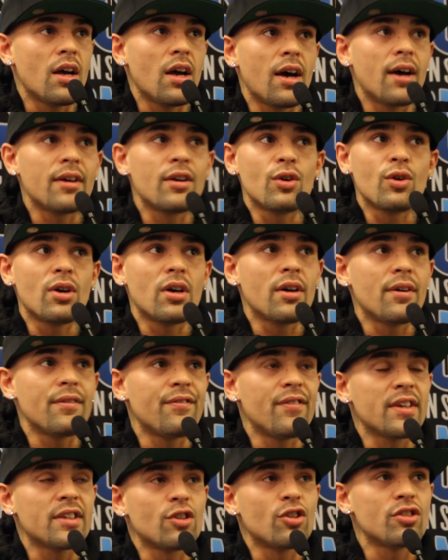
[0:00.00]
I know
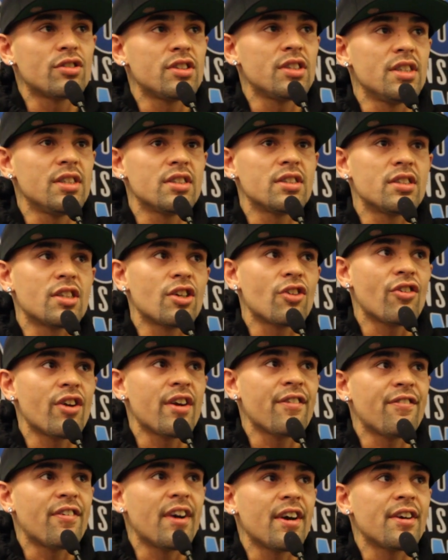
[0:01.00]
Victor Ortiz is a
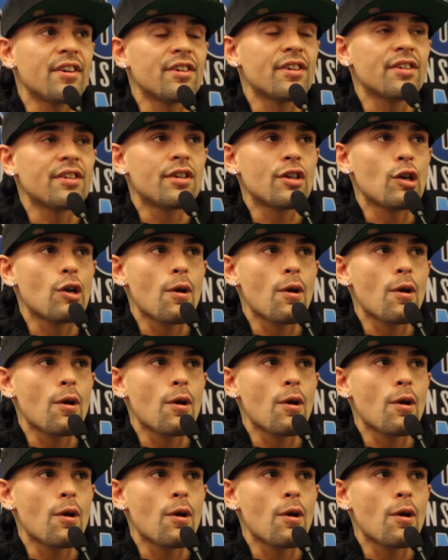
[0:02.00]
great fighter.